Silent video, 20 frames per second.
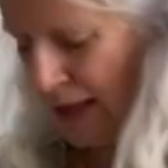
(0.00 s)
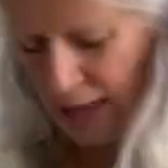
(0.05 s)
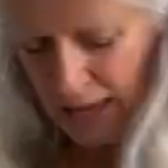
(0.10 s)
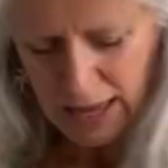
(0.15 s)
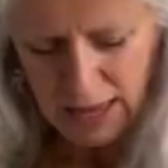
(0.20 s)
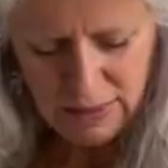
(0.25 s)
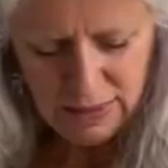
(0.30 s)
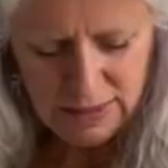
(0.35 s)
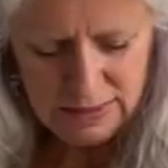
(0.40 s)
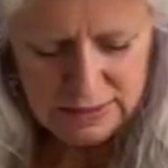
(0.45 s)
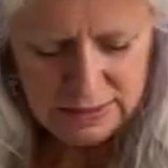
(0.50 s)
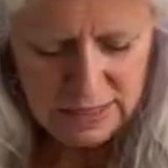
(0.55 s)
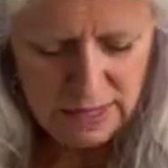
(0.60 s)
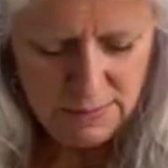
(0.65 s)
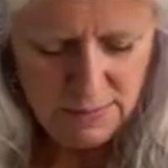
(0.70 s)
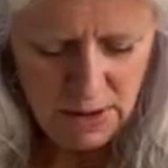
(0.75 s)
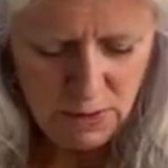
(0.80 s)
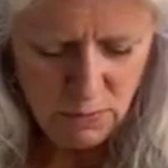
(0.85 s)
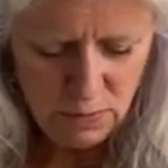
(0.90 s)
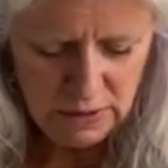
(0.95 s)
And this
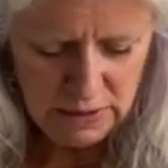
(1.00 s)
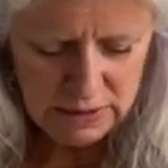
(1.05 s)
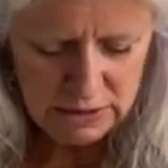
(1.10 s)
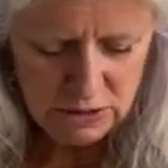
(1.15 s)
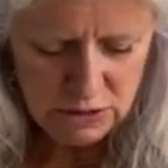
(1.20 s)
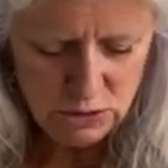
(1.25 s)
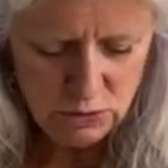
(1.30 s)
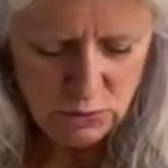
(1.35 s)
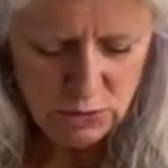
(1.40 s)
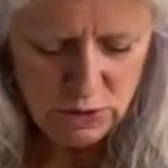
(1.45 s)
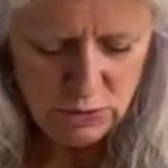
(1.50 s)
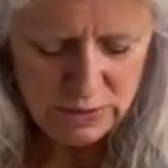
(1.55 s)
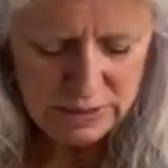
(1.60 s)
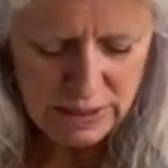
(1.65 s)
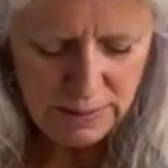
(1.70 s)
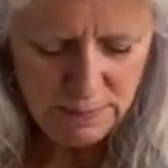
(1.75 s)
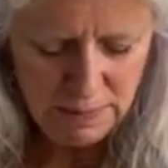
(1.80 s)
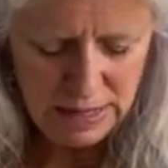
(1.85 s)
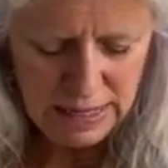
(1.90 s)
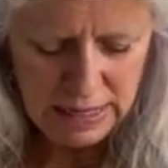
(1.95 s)
time I really do use
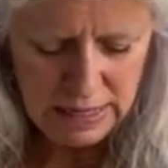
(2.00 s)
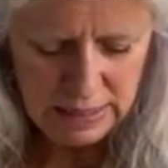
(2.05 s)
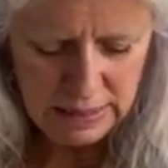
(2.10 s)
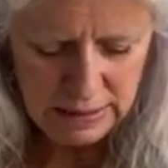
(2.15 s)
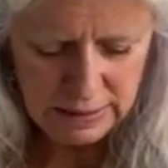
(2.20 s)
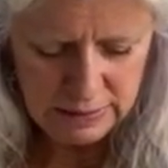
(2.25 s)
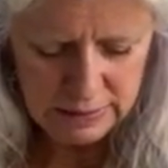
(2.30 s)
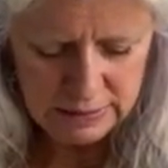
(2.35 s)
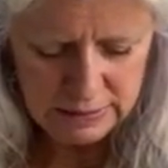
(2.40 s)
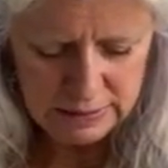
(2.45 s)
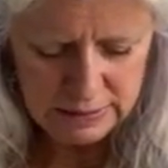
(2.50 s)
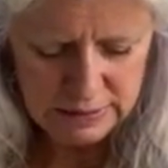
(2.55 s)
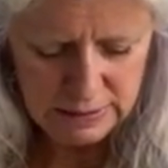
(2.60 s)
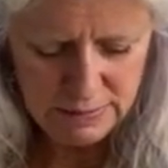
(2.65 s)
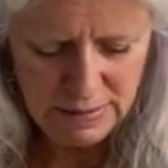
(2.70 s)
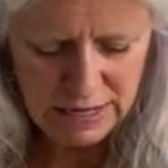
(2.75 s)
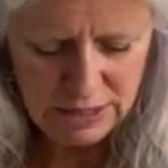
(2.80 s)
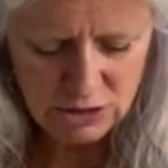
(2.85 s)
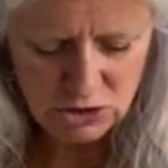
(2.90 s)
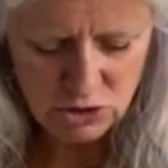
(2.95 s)
a pin to
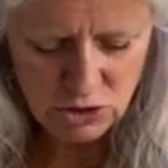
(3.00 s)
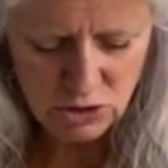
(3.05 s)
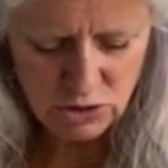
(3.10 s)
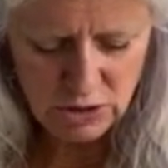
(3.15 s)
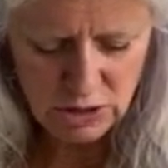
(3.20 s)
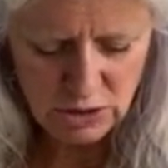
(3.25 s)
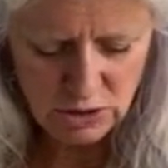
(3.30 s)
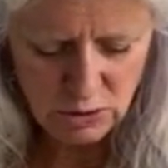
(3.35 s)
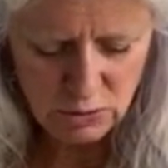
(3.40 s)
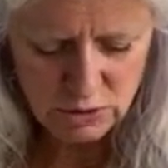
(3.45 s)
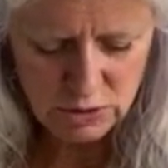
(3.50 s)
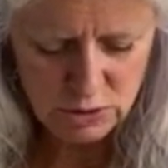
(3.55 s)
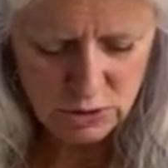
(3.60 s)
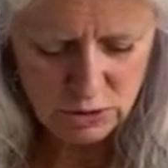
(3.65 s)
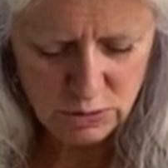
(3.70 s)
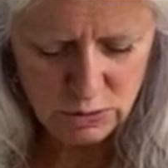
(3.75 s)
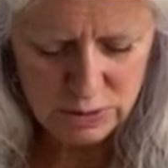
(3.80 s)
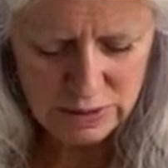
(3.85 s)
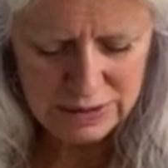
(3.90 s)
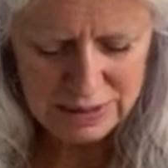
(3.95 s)
make sure that those
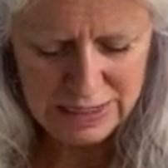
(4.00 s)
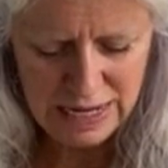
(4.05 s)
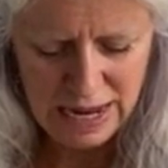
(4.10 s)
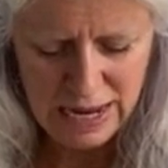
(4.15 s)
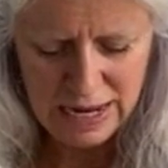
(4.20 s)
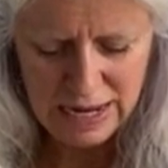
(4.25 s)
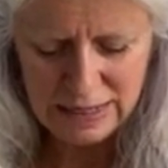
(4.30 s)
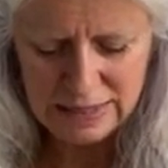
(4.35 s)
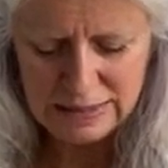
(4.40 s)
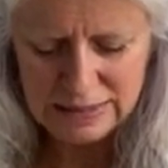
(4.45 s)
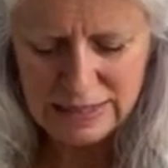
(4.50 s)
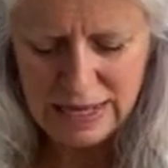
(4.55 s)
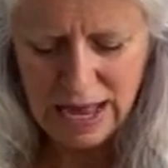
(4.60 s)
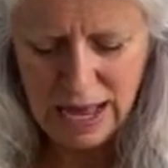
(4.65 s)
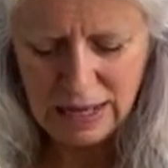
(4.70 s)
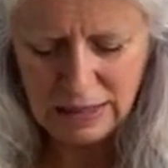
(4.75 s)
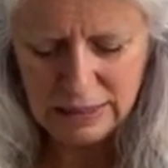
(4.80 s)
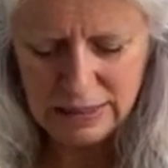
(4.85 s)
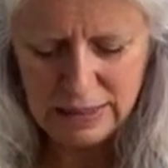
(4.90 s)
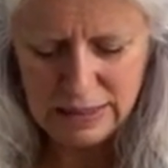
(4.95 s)
two stay
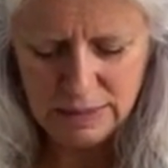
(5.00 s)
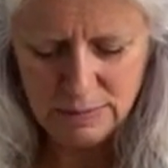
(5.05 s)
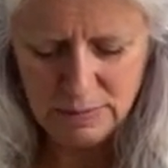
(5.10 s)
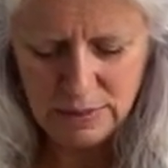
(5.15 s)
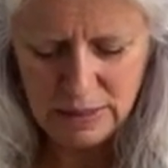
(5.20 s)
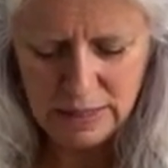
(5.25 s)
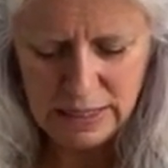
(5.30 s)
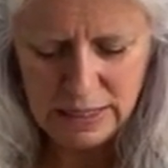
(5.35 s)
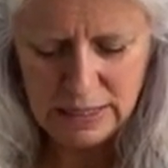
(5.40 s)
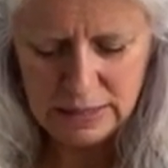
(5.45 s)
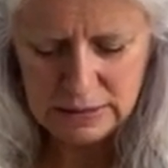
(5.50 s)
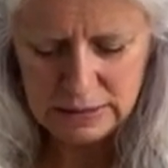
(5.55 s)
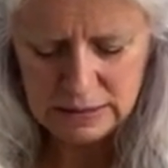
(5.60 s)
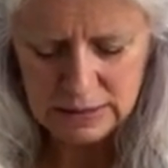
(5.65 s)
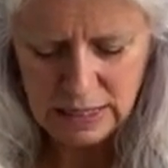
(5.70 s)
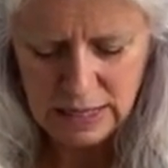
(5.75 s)
exactly in place.